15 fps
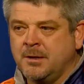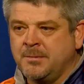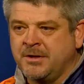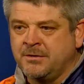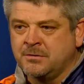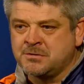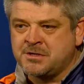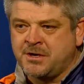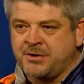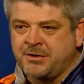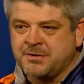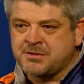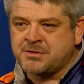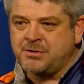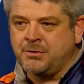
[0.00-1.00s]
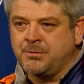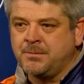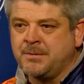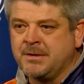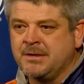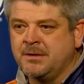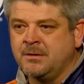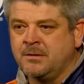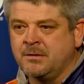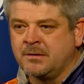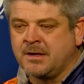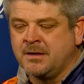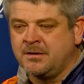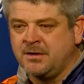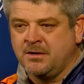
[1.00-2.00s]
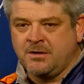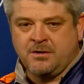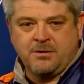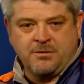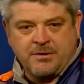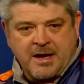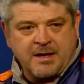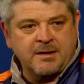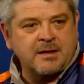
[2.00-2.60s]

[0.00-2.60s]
in those areas, so he'll continue to do that